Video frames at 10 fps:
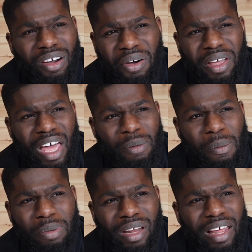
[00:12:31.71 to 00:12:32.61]
Oh yeah, I
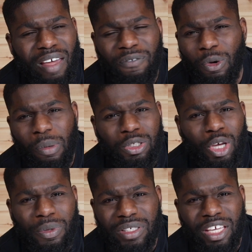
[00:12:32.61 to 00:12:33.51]
remember, like that football
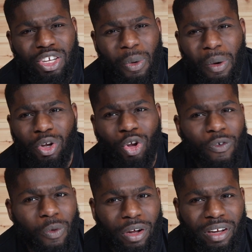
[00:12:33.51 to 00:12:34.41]
top was sick. You know what, I'm gonna
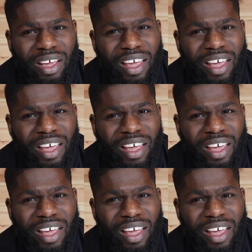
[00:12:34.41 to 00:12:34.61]
look for one.